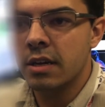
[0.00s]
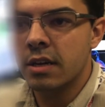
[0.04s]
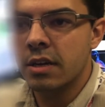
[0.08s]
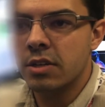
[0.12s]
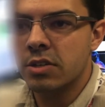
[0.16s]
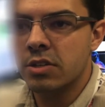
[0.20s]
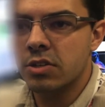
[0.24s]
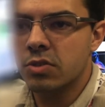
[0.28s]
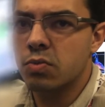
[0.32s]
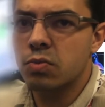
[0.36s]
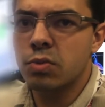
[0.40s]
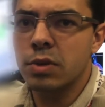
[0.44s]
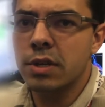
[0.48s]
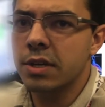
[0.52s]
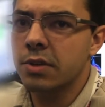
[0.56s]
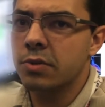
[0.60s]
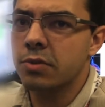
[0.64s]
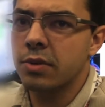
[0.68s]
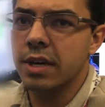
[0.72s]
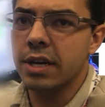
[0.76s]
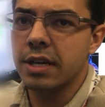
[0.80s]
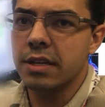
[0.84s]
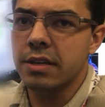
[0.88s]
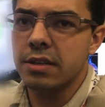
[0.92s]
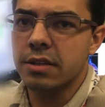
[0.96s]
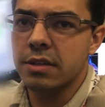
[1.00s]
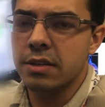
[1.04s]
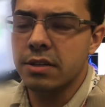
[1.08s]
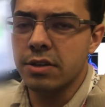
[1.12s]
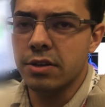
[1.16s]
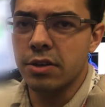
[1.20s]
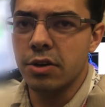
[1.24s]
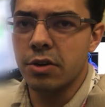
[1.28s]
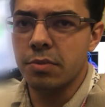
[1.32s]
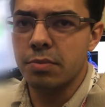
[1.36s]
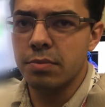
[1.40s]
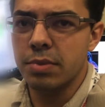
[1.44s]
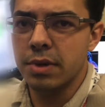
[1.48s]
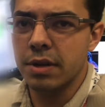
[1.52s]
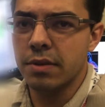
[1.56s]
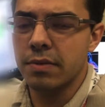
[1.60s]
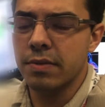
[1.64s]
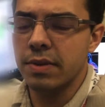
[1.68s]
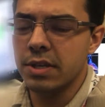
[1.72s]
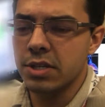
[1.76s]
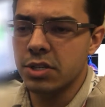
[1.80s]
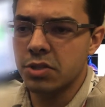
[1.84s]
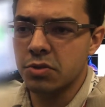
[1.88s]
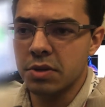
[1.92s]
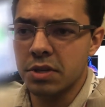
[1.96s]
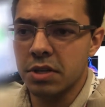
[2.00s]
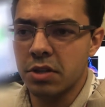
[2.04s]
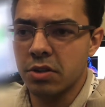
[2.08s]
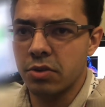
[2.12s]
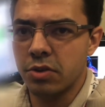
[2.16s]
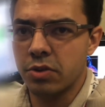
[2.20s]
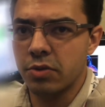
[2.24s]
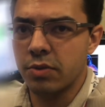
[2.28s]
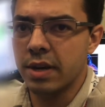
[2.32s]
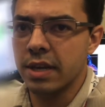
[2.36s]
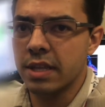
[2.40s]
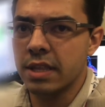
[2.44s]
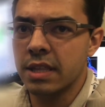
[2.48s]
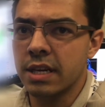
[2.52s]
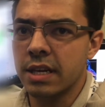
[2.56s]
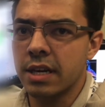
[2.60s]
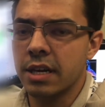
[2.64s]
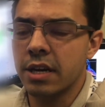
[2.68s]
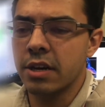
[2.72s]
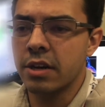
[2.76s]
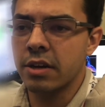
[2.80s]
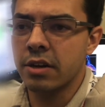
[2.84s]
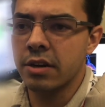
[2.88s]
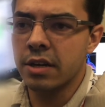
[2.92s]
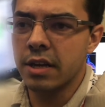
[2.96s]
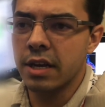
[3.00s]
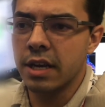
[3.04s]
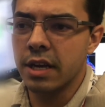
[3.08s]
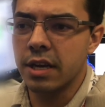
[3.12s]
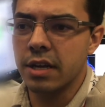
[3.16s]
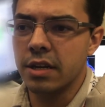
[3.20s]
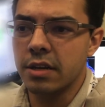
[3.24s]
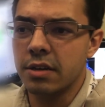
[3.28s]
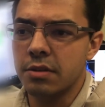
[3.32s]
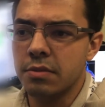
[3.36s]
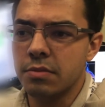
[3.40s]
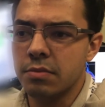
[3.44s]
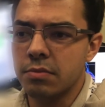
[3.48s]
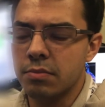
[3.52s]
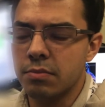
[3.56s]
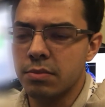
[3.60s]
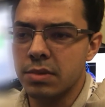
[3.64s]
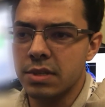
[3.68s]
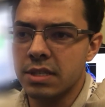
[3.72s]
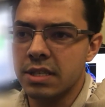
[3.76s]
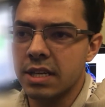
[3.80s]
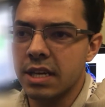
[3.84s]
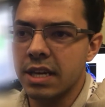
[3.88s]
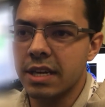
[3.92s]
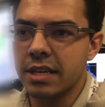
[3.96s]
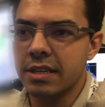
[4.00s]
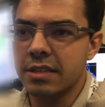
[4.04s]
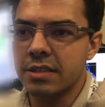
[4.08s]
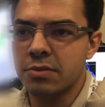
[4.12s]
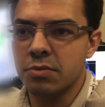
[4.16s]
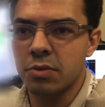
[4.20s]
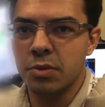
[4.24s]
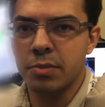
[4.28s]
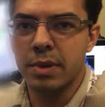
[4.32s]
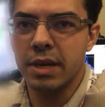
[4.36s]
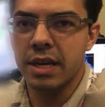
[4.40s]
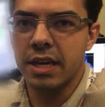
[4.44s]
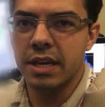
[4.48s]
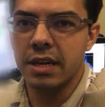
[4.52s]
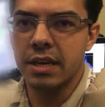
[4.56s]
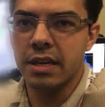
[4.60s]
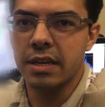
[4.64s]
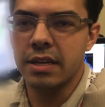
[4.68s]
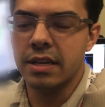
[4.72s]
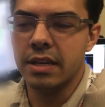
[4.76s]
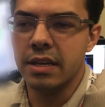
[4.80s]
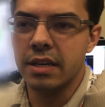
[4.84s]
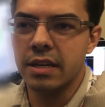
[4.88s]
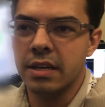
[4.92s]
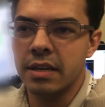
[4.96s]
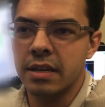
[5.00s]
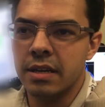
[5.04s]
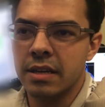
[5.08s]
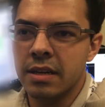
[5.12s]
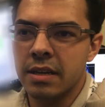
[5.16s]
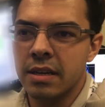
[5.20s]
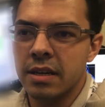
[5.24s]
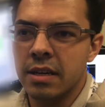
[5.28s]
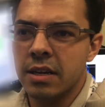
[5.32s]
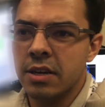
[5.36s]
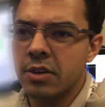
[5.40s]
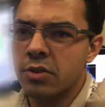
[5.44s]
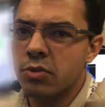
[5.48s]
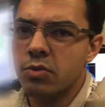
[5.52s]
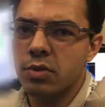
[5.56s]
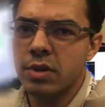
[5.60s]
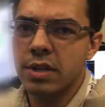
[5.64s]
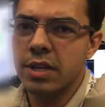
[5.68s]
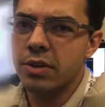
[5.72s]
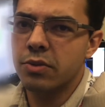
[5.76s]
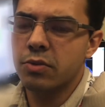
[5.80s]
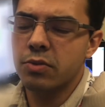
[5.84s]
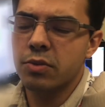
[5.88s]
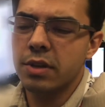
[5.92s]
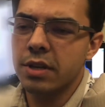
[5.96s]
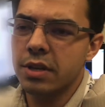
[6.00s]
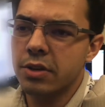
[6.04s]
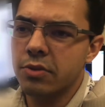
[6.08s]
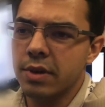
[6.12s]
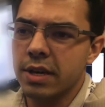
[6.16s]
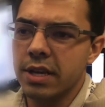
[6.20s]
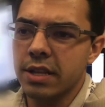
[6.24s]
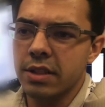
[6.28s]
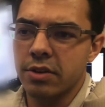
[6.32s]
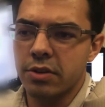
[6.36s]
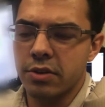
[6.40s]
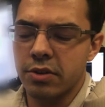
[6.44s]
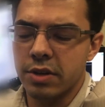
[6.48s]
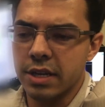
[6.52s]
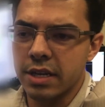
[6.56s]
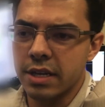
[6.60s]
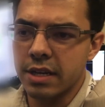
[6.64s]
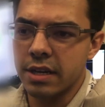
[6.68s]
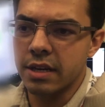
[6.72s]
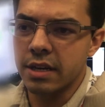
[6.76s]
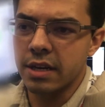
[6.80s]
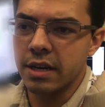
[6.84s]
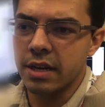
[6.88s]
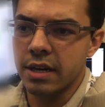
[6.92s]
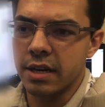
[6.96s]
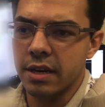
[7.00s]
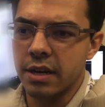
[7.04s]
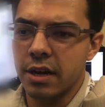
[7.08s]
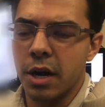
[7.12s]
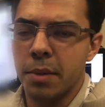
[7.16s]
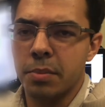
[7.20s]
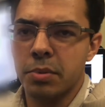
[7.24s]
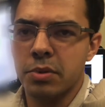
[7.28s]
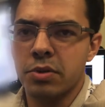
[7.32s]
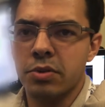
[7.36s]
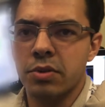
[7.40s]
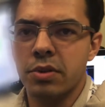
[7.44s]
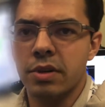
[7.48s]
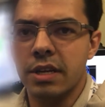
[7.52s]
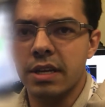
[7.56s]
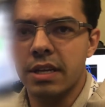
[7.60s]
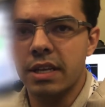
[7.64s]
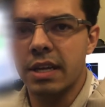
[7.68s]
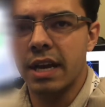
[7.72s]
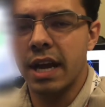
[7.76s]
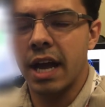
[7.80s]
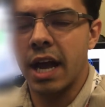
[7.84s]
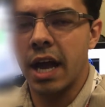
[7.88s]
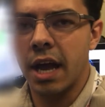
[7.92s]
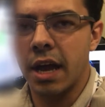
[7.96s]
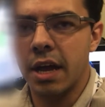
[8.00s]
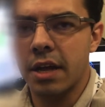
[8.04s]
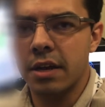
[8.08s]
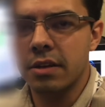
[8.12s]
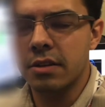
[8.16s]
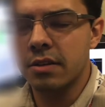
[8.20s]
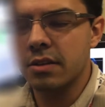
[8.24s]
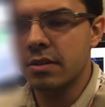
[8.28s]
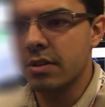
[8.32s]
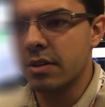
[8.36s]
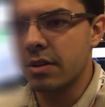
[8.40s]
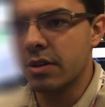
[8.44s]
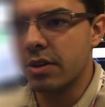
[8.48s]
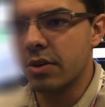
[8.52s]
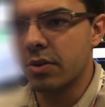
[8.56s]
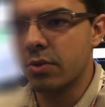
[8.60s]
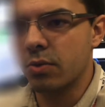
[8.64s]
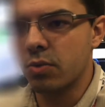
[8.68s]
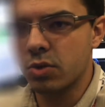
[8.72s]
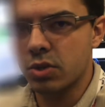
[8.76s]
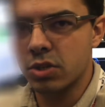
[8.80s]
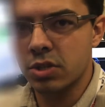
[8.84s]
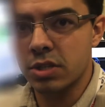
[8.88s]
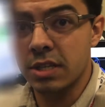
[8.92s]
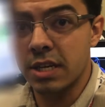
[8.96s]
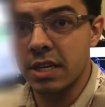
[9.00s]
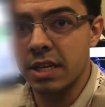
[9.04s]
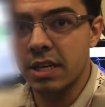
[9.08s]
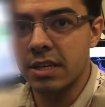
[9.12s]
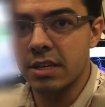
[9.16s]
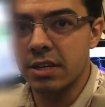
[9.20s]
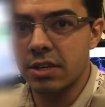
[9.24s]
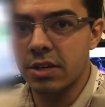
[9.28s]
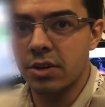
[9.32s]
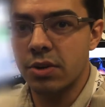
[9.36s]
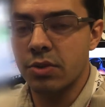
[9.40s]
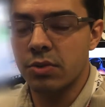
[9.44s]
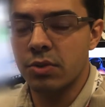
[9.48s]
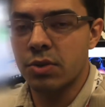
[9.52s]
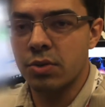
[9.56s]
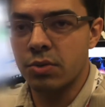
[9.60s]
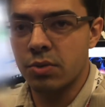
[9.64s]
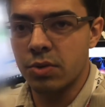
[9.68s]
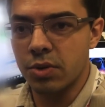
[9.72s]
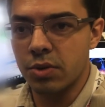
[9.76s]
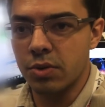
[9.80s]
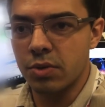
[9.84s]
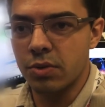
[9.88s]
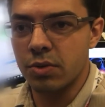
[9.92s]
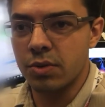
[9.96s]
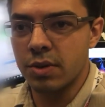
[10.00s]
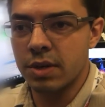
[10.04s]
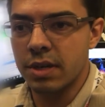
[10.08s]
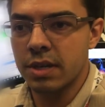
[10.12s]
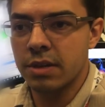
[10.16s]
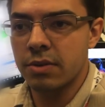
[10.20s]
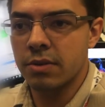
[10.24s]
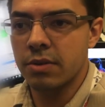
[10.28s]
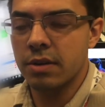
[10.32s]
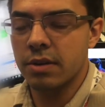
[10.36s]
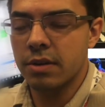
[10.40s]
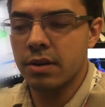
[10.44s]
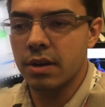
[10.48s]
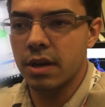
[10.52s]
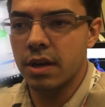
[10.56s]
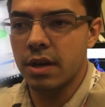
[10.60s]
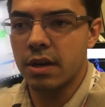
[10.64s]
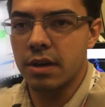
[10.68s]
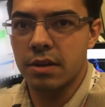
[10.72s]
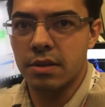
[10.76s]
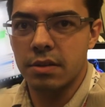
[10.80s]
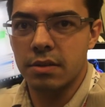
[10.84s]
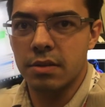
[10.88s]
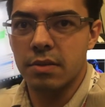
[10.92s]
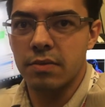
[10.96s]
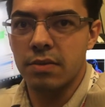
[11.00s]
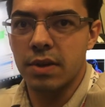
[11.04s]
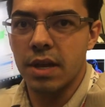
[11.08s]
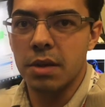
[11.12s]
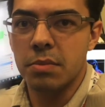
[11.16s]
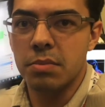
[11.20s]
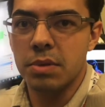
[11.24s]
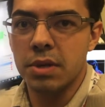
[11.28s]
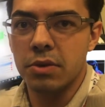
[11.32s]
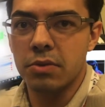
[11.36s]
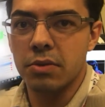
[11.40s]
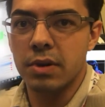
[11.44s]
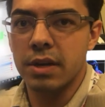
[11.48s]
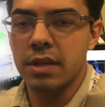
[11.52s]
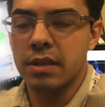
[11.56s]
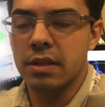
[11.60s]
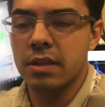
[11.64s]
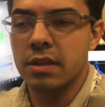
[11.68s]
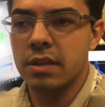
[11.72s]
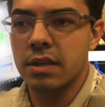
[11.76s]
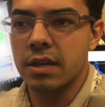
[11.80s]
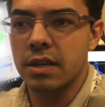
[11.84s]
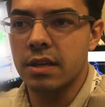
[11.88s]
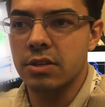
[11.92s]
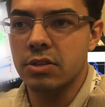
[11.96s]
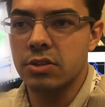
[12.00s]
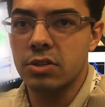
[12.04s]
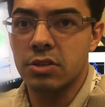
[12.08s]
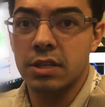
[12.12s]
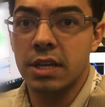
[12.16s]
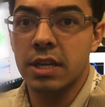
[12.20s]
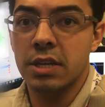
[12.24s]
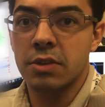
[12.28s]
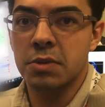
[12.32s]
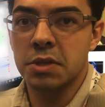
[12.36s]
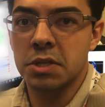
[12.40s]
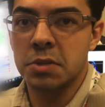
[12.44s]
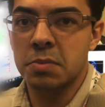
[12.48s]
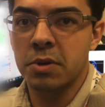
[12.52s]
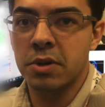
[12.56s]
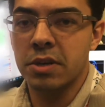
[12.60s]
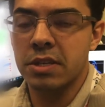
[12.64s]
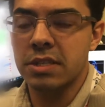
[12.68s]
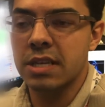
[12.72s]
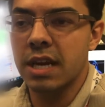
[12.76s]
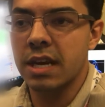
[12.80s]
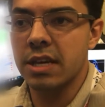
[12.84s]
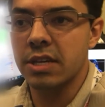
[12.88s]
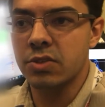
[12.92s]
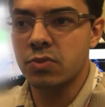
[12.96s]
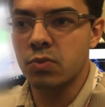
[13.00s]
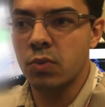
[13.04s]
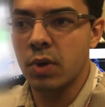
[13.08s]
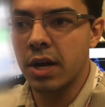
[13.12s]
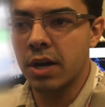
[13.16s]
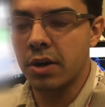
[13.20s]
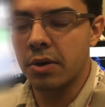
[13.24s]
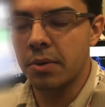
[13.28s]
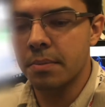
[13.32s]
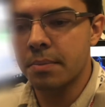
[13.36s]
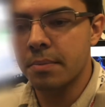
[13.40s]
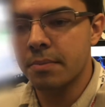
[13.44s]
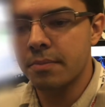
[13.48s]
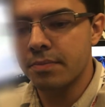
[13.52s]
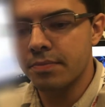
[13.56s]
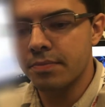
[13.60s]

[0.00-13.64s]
It's just really great, you know, a bit of history to learn right there, and mistakes were made, and really, really great learning uh, opportunity that I had, you know, just getting to go through uh, the V A B with and get to experience that as well.